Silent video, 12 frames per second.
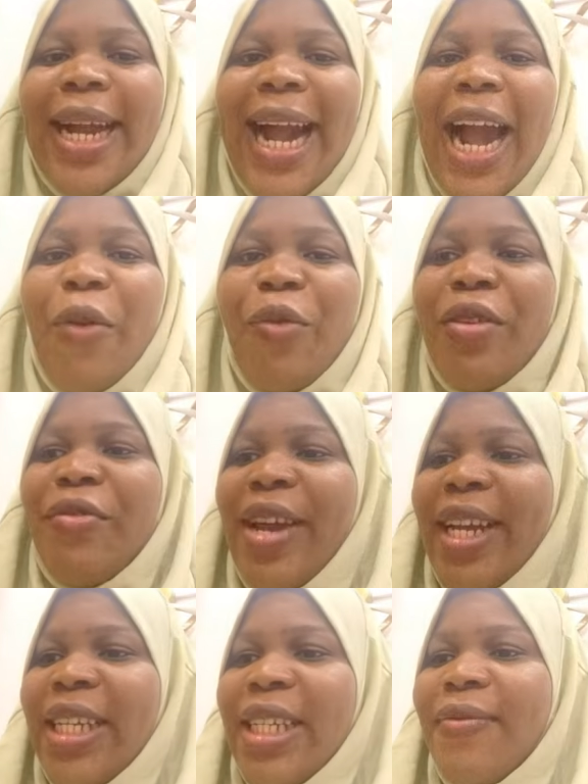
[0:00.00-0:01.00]
Are we
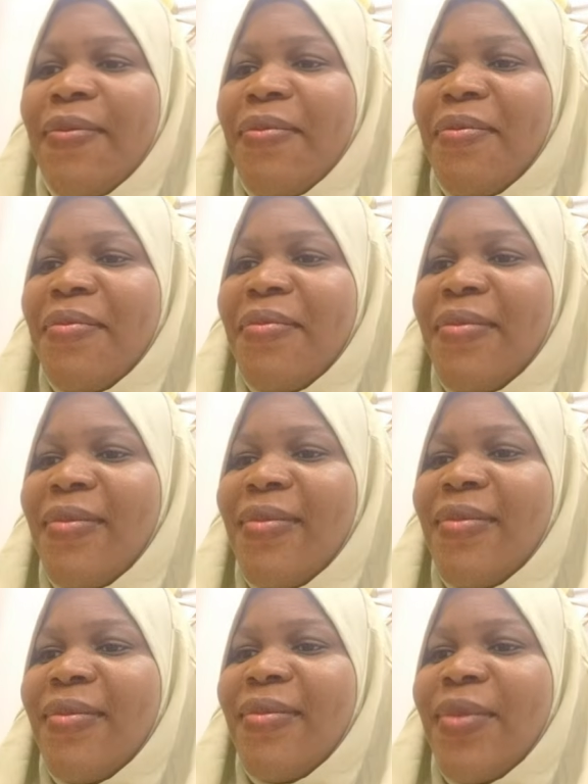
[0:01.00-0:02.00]
ready?
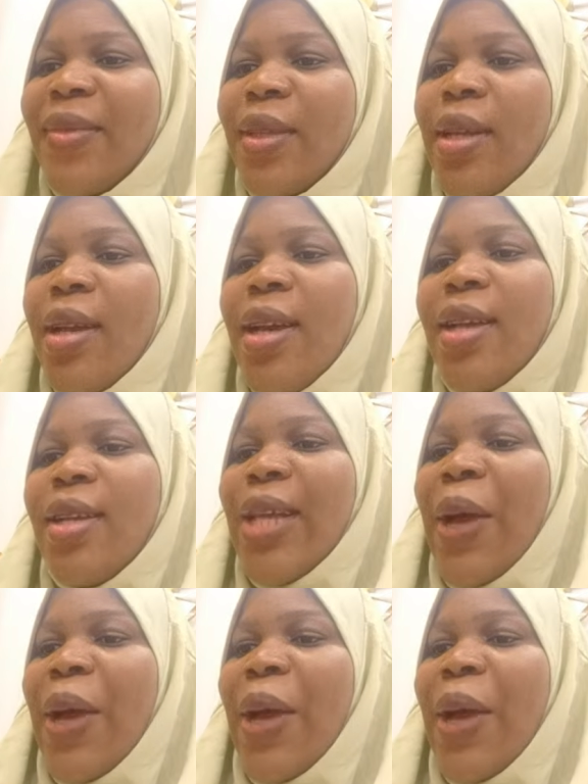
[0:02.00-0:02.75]
So